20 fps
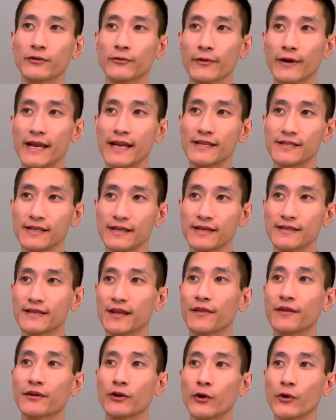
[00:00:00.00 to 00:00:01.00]
reason is
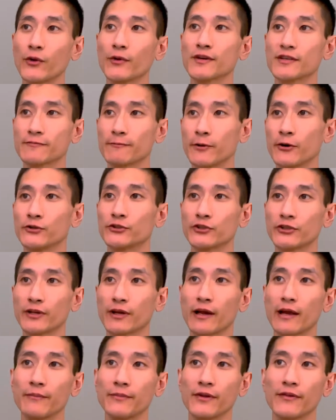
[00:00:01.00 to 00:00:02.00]
that the total exposure
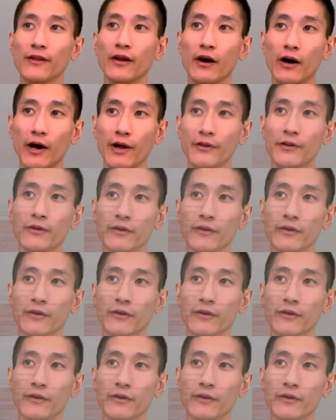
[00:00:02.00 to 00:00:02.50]
time to the audio